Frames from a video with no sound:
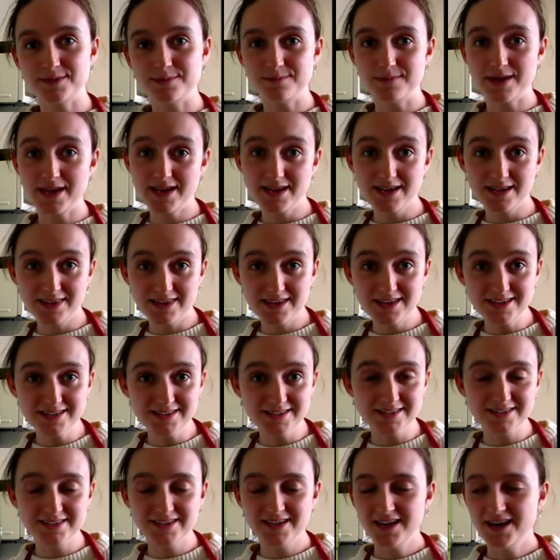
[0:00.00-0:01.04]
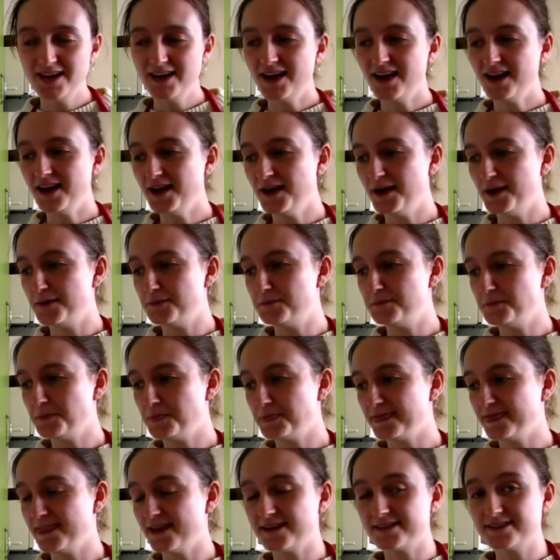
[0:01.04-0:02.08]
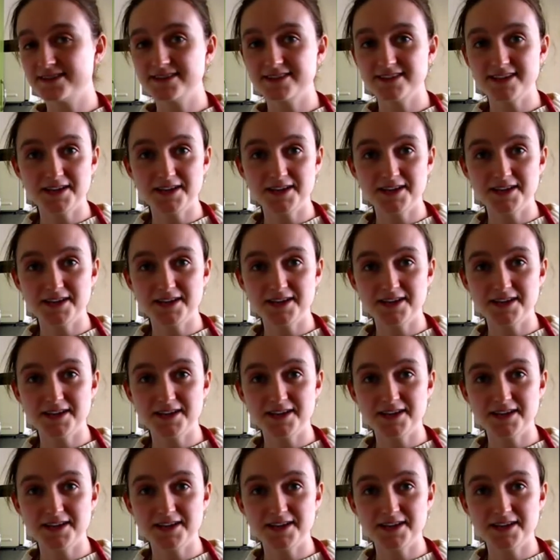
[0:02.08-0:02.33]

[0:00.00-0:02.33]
make this, that's